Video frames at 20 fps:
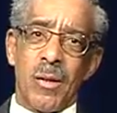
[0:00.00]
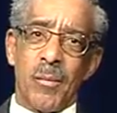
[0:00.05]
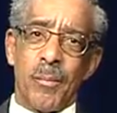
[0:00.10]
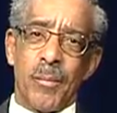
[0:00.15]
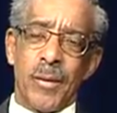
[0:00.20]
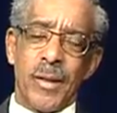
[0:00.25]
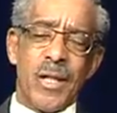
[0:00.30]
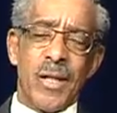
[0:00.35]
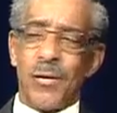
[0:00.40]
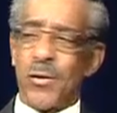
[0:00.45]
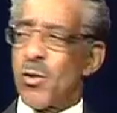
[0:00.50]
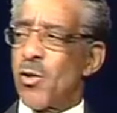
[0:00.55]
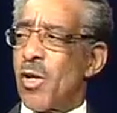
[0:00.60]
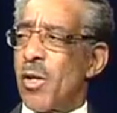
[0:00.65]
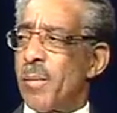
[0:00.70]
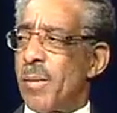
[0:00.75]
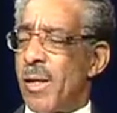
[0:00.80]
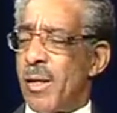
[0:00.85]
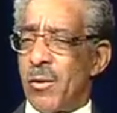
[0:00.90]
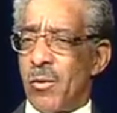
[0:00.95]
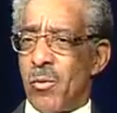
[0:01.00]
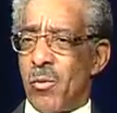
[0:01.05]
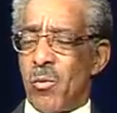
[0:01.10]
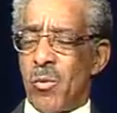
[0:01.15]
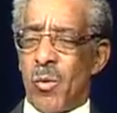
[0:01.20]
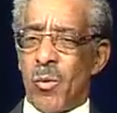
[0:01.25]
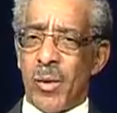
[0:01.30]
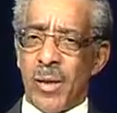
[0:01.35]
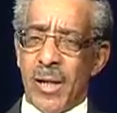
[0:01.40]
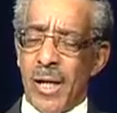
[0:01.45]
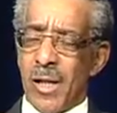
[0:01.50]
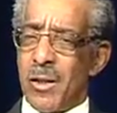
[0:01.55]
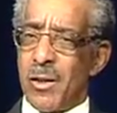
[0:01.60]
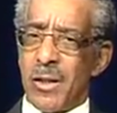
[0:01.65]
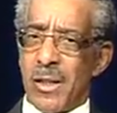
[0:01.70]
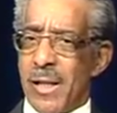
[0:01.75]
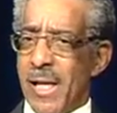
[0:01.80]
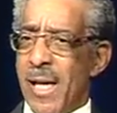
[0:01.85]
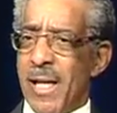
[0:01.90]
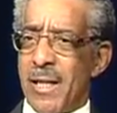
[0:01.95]
They never talk about, well, we got this
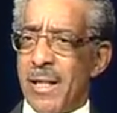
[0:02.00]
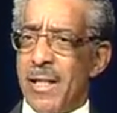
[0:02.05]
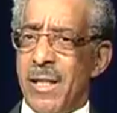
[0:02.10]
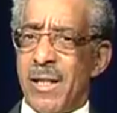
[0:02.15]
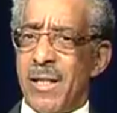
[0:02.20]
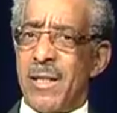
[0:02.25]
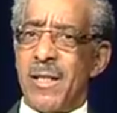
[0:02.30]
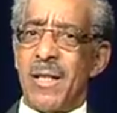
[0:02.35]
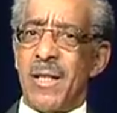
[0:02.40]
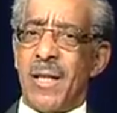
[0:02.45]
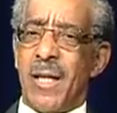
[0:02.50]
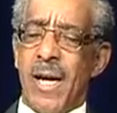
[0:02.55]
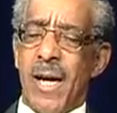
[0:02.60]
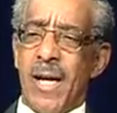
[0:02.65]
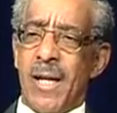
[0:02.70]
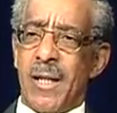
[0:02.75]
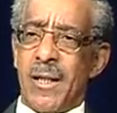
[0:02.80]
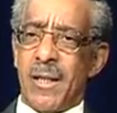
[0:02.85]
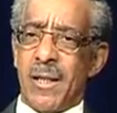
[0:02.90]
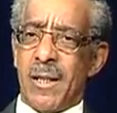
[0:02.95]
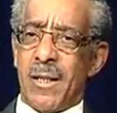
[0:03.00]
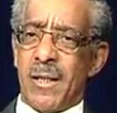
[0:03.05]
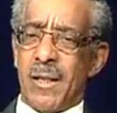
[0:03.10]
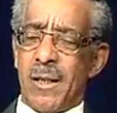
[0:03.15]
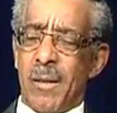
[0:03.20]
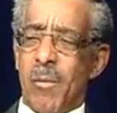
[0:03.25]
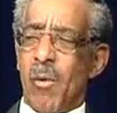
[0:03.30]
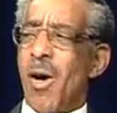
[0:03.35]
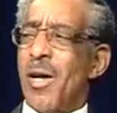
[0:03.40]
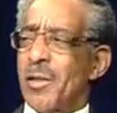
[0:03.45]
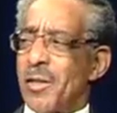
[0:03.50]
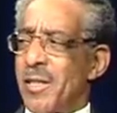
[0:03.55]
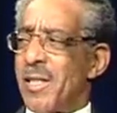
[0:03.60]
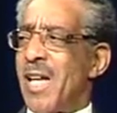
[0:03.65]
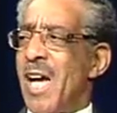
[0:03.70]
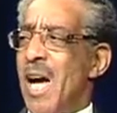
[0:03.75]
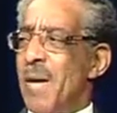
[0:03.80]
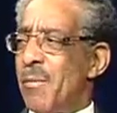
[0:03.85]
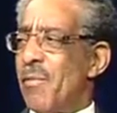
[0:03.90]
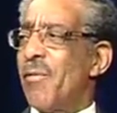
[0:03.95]
data here and the March of
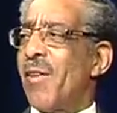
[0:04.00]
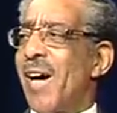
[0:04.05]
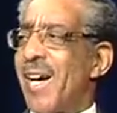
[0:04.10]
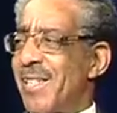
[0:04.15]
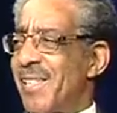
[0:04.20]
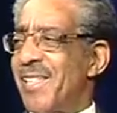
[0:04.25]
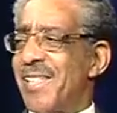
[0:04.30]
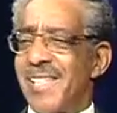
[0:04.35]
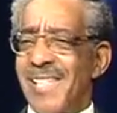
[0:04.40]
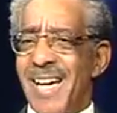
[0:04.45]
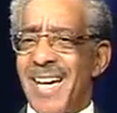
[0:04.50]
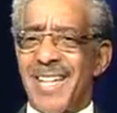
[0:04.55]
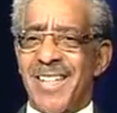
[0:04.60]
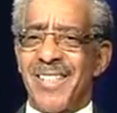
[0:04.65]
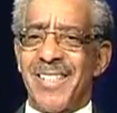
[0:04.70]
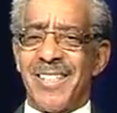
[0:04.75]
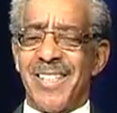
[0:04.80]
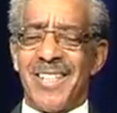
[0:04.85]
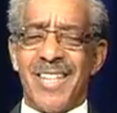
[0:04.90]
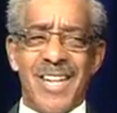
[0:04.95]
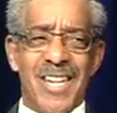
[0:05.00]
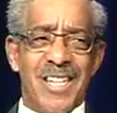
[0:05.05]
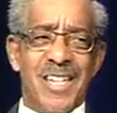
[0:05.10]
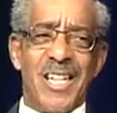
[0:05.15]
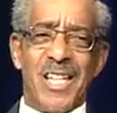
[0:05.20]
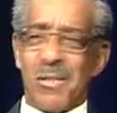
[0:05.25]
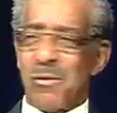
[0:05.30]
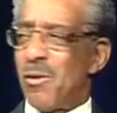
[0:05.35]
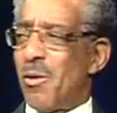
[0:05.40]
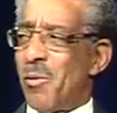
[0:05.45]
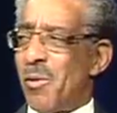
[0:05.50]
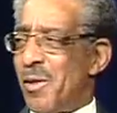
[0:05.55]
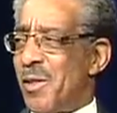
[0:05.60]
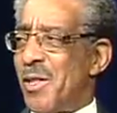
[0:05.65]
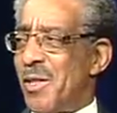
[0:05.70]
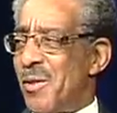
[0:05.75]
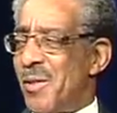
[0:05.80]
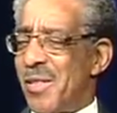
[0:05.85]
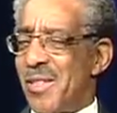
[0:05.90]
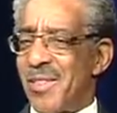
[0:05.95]
Dimes provide this data and here's what we're
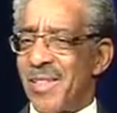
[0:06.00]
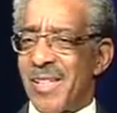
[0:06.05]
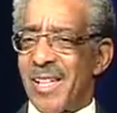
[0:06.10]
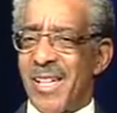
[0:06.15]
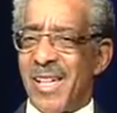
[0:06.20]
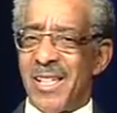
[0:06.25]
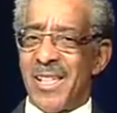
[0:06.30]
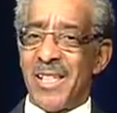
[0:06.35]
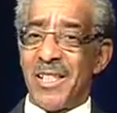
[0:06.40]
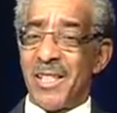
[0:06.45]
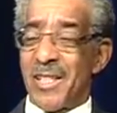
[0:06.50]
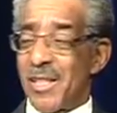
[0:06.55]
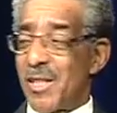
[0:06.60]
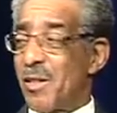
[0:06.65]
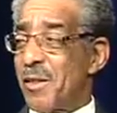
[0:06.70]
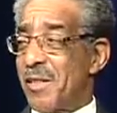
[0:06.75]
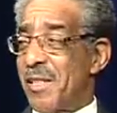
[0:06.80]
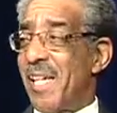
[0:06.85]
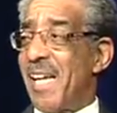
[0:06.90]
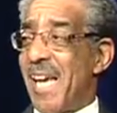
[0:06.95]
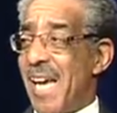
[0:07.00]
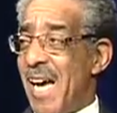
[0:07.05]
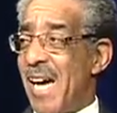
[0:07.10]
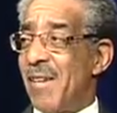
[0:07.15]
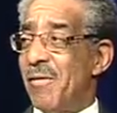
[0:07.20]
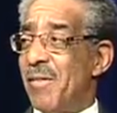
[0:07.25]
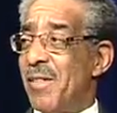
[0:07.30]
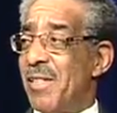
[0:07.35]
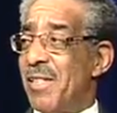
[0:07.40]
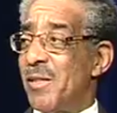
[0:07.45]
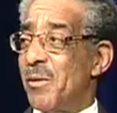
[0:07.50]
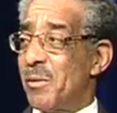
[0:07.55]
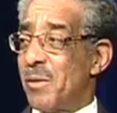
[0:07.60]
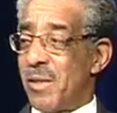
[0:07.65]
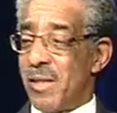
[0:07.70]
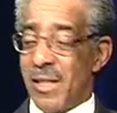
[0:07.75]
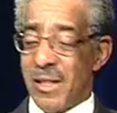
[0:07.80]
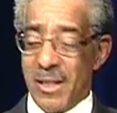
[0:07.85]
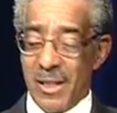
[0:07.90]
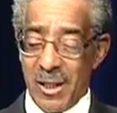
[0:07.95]
doing, okay? They just tell us they have it, and if
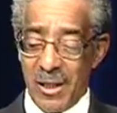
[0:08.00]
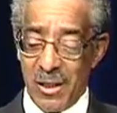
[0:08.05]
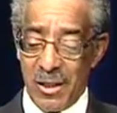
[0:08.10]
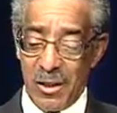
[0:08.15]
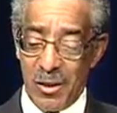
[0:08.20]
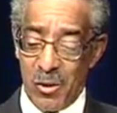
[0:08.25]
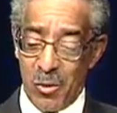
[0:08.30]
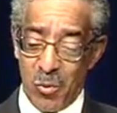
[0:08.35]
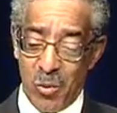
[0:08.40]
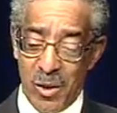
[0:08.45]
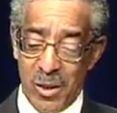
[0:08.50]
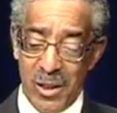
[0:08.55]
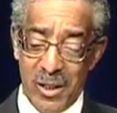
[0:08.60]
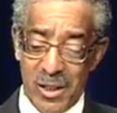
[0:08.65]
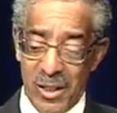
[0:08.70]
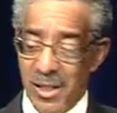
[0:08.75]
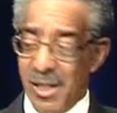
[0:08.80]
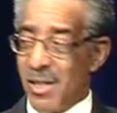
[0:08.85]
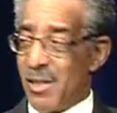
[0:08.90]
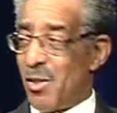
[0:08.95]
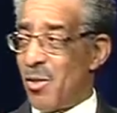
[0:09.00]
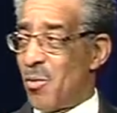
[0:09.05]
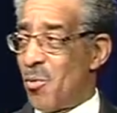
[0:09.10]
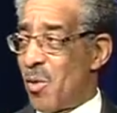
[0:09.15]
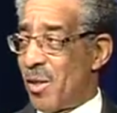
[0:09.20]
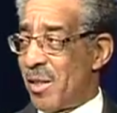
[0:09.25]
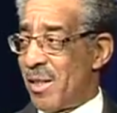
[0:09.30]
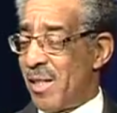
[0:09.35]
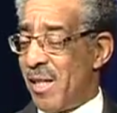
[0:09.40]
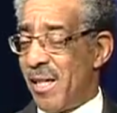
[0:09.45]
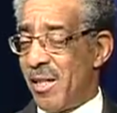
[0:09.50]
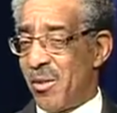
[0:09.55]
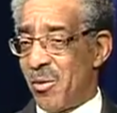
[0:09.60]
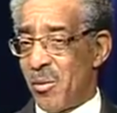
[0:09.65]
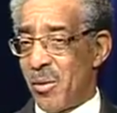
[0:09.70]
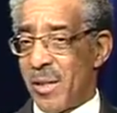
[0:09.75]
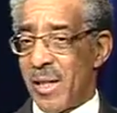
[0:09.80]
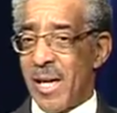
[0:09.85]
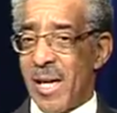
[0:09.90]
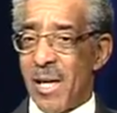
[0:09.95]
they tell us it's 1 in 10 or 1 in 8 or
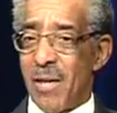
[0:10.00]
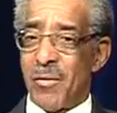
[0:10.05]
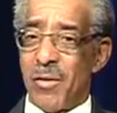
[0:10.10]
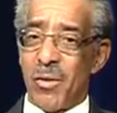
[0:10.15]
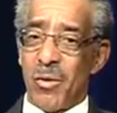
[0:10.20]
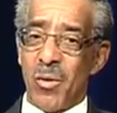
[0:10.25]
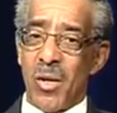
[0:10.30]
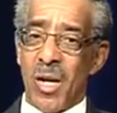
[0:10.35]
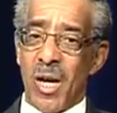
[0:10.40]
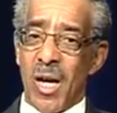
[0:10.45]
what have you.